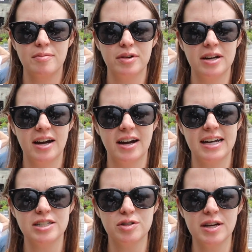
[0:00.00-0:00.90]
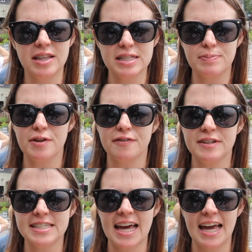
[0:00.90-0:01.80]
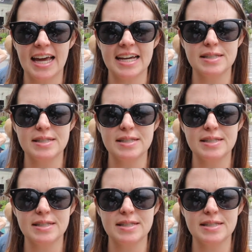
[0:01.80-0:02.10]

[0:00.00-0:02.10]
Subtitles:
We are enjoying this beautiful day.